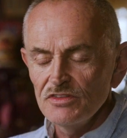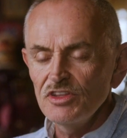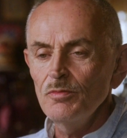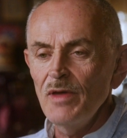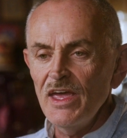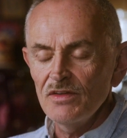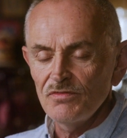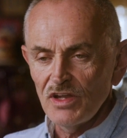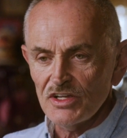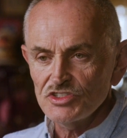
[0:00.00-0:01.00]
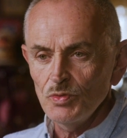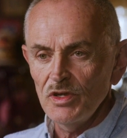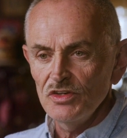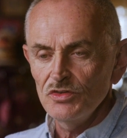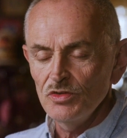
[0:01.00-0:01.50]
The demand
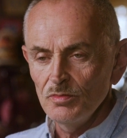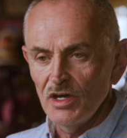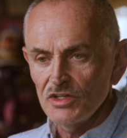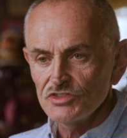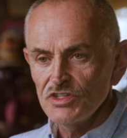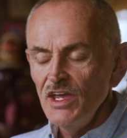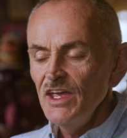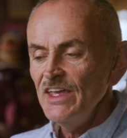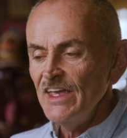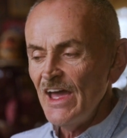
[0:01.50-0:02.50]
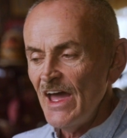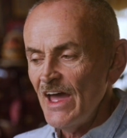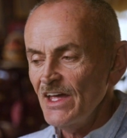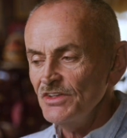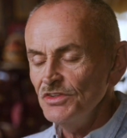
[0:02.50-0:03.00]
fluctuated too much. He
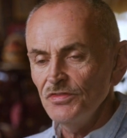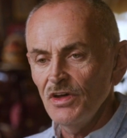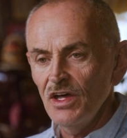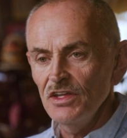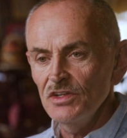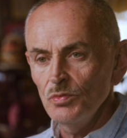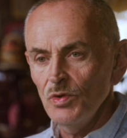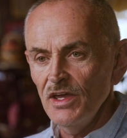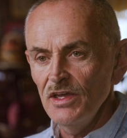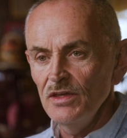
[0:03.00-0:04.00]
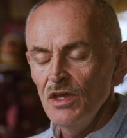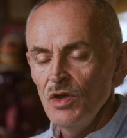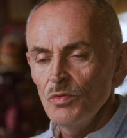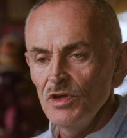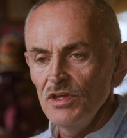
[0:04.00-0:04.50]
had to find a way
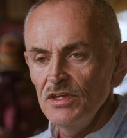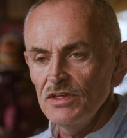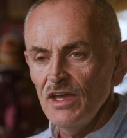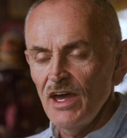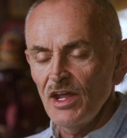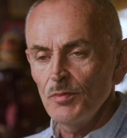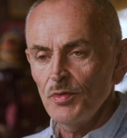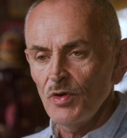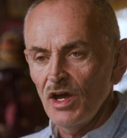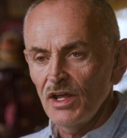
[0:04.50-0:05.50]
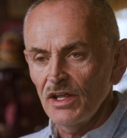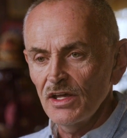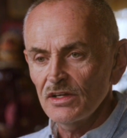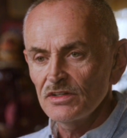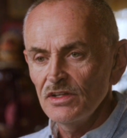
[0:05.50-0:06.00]
where he had a
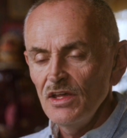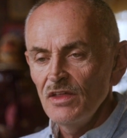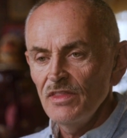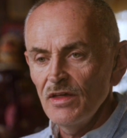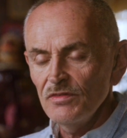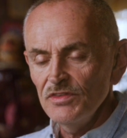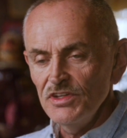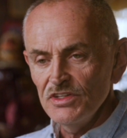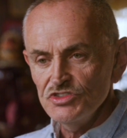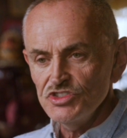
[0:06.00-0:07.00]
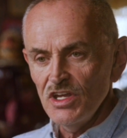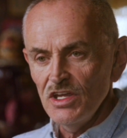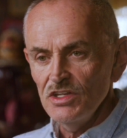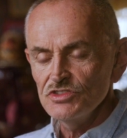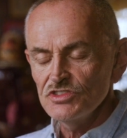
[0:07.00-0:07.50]
product that didn't
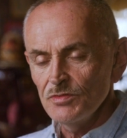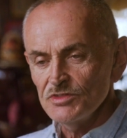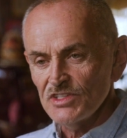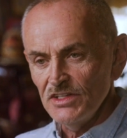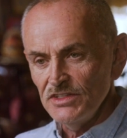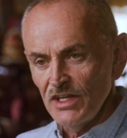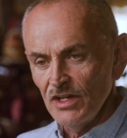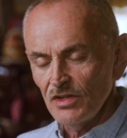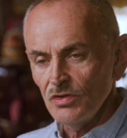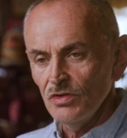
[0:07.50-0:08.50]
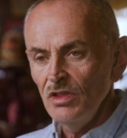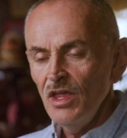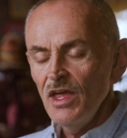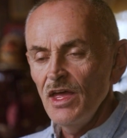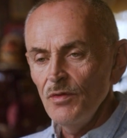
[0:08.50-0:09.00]
change, that was identical,
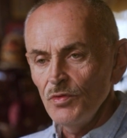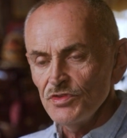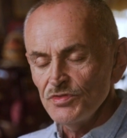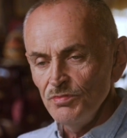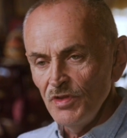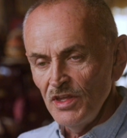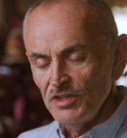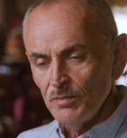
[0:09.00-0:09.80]
and was in